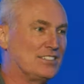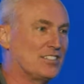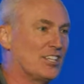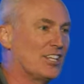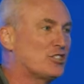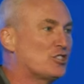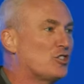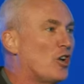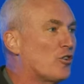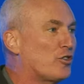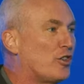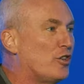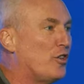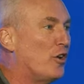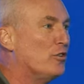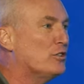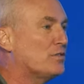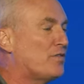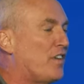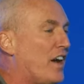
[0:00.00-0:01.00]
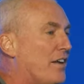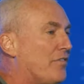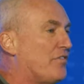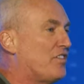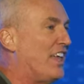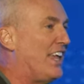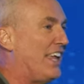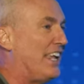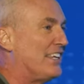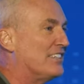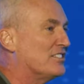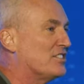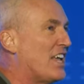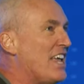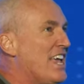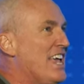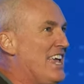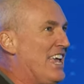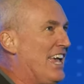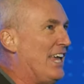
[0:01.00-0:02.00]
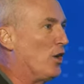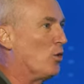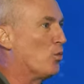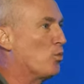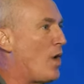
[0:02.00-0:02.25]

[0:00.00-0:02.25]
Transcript: So let's talk through those five things in a